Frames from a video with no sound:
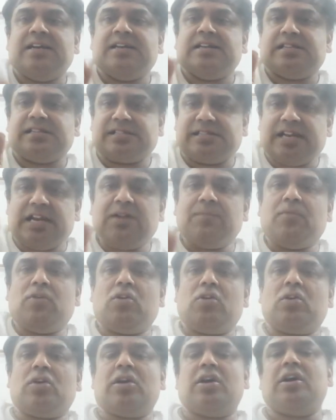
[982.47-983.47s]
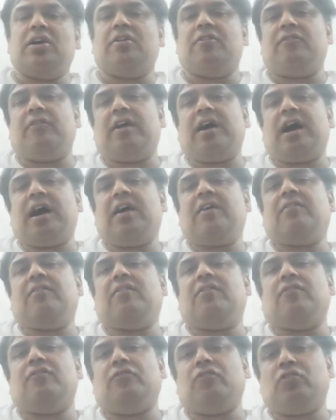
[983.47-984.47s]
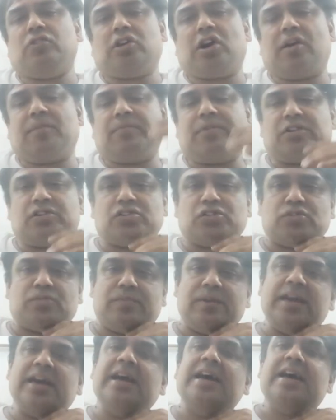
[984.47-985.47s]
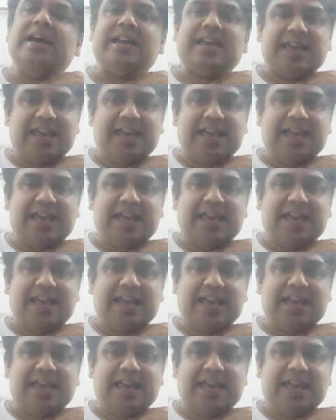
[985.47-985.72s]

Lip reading: Still more, we have few topics to be